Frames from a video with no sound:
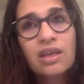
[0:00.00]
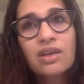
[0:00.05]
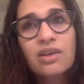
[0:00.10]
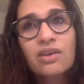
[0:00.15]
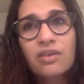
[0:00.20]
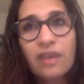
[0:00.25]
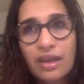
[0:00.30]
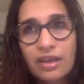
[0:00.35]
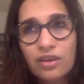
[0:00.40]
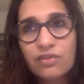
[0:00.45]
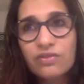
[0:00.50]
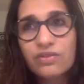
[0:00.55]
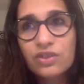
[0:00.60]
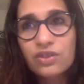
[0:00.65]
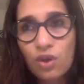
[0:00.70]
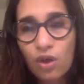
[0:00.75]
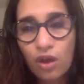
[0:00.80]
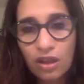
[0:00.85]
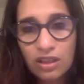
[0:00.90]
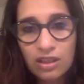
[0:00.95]
grain of
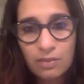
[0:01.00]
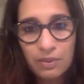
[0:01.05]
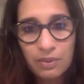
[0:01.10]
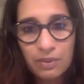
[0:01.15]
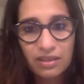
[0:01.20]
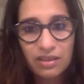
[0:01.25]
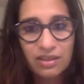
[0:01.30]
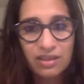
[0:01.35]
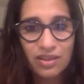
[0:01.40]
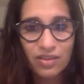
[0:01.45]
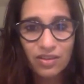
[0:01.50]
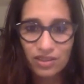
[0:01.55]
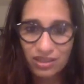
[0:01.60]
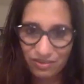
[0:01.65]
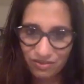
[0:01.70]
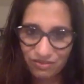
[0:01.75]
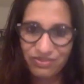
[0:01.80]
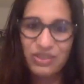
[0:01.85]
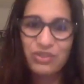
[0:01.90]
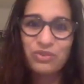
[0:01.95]
salt, because there is
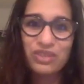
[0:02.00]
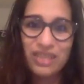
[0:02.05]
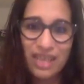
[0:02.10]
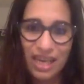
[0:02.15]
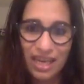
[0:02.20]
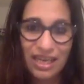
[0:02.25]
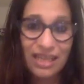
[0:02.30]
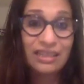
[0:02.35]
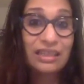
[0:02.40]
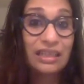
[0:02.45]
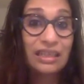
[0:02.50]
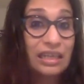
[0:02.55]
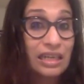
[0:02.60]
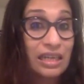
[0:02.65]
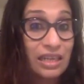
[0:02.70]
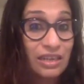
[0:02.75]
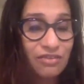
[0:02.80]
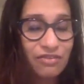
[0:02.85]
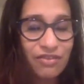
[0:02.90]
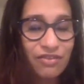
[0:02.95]
few data in the
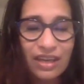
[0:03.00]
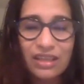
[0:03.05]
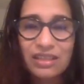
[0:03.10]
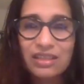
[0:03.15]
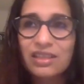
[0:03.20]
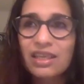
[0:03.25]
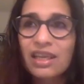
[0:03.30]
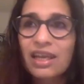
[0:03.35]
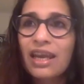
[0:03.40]
early phase.